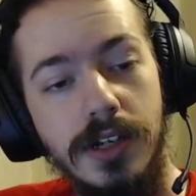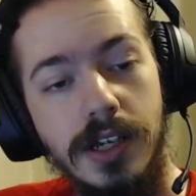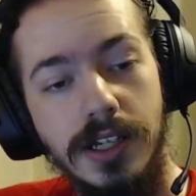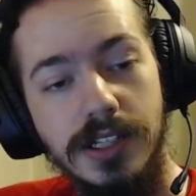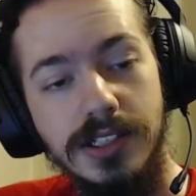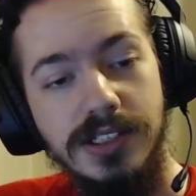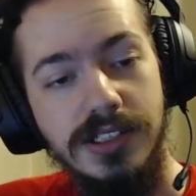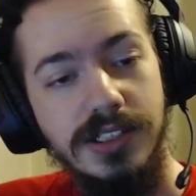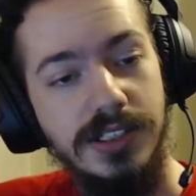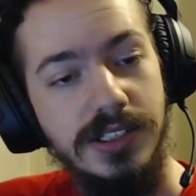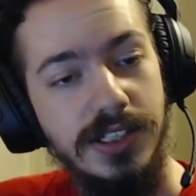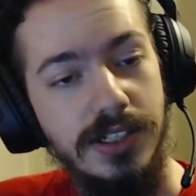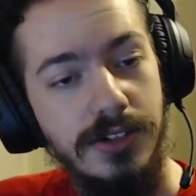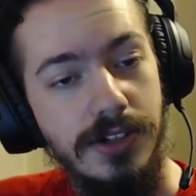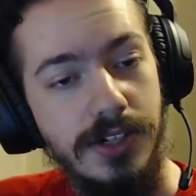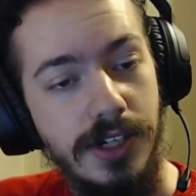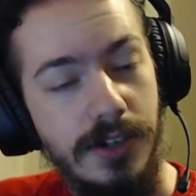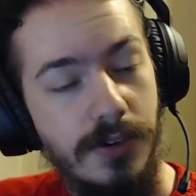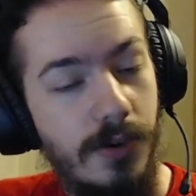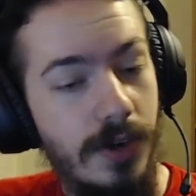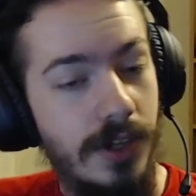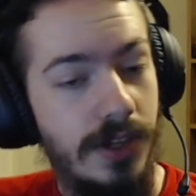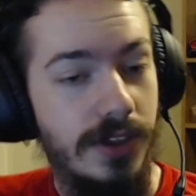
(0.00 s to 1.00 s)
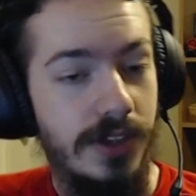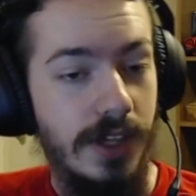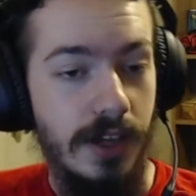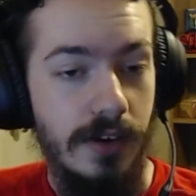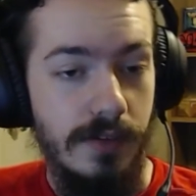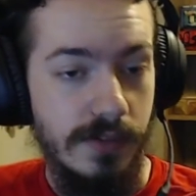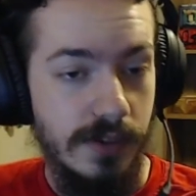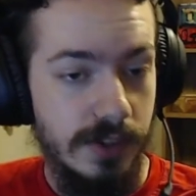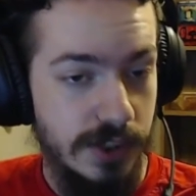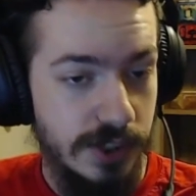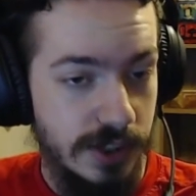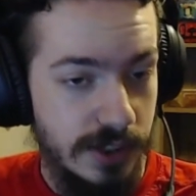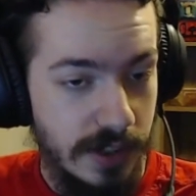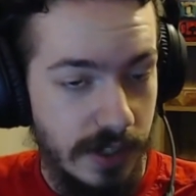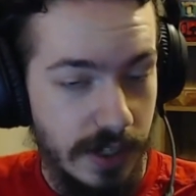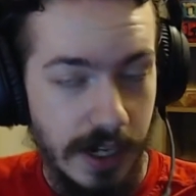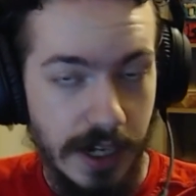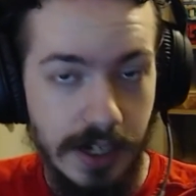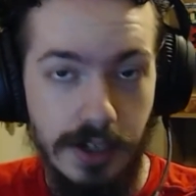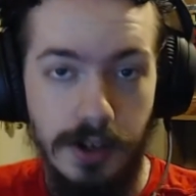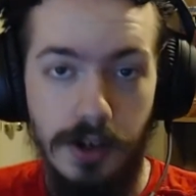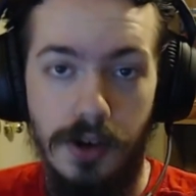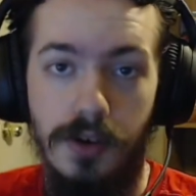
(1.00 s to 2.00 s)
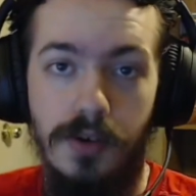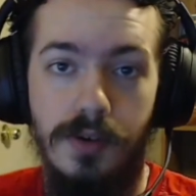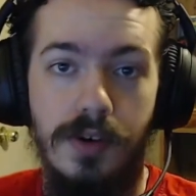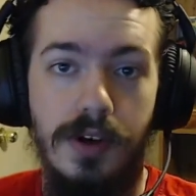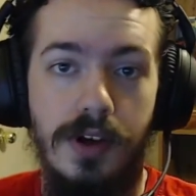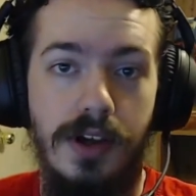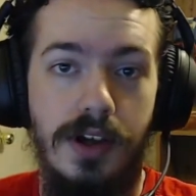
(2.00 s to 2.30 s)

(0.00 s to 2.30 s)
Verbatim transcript: considering one thing which I know